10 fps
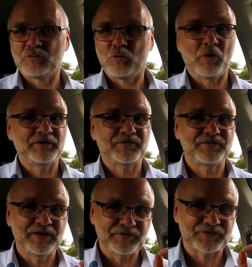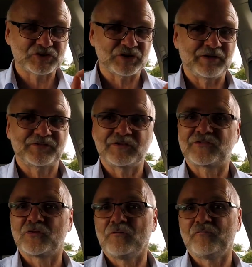Or is this just a
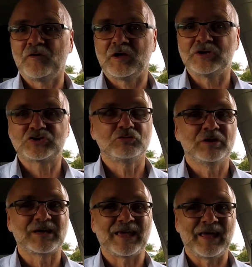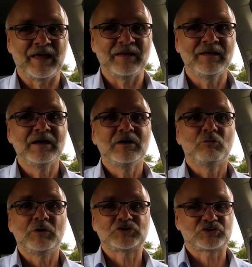software issue again,
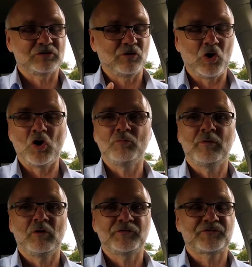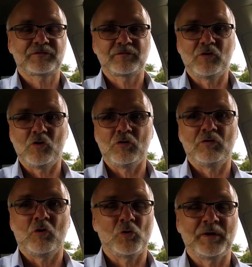which almost
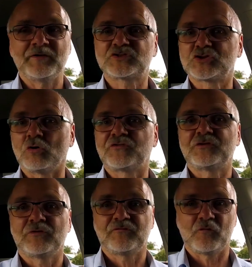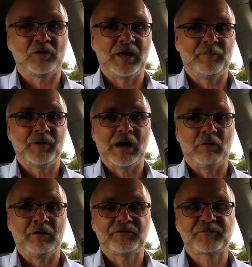always shows you the 40 ampere
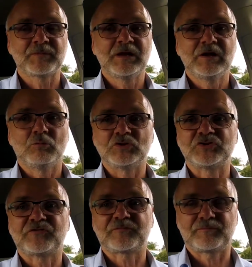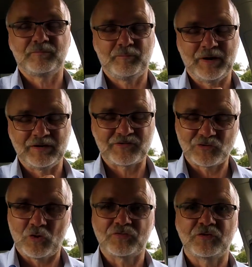hours, which is, but it's
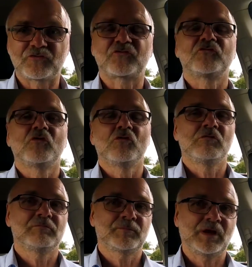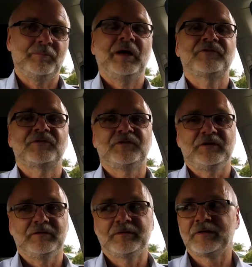not the true capacity.
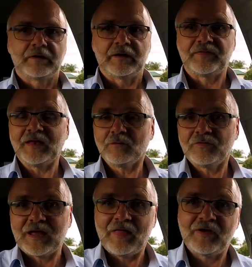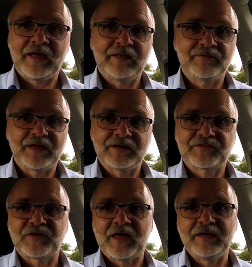And then on the other hand, they are
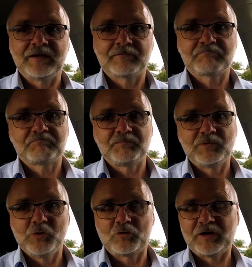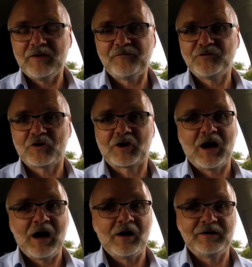saying, look, if your
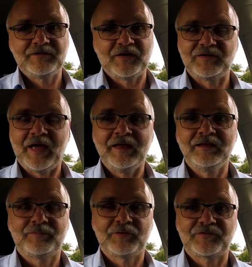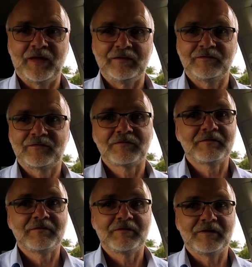car is at 80%
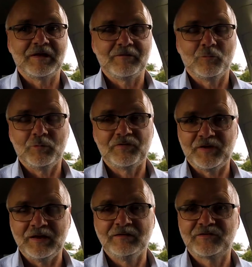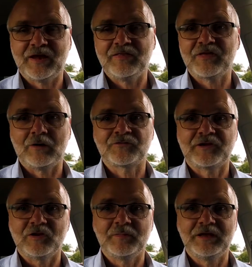within 10,000
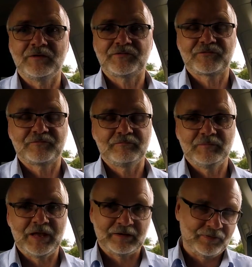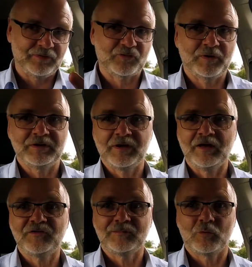kilometers, like in the
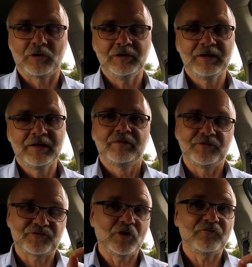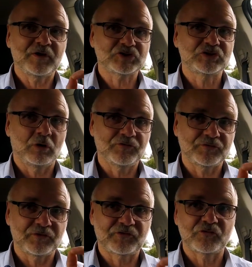2019 model, the software shows
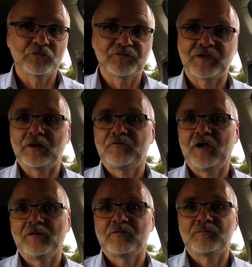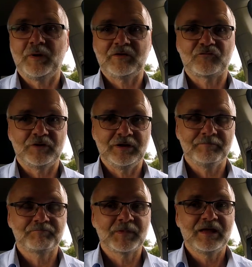the true state of health of the battery
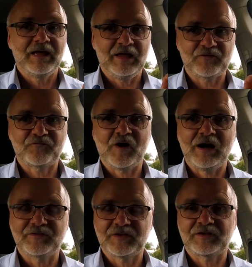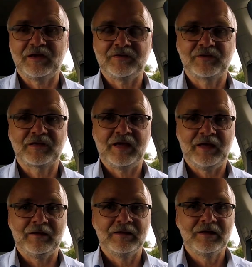as far as it
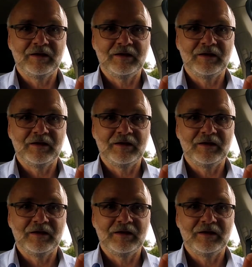can.